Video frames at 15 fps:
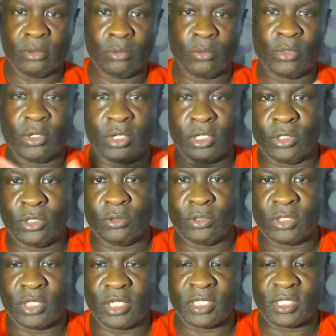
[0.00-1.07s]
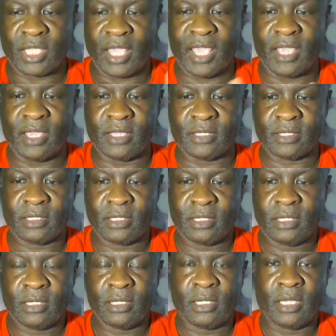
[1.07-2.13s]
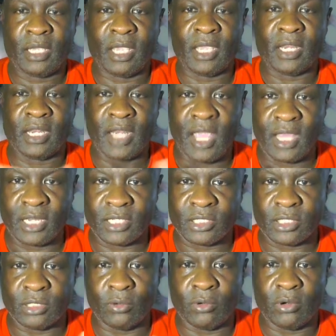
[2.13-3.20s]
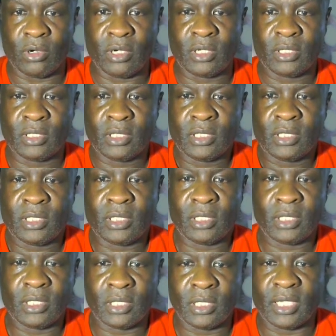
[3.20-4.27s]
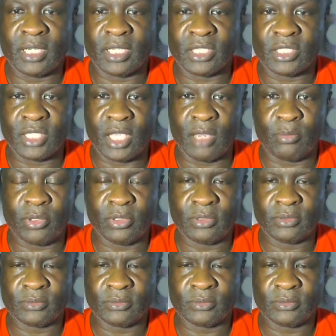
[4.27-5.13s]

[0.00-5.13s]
We're going to use this as an analogy or an example.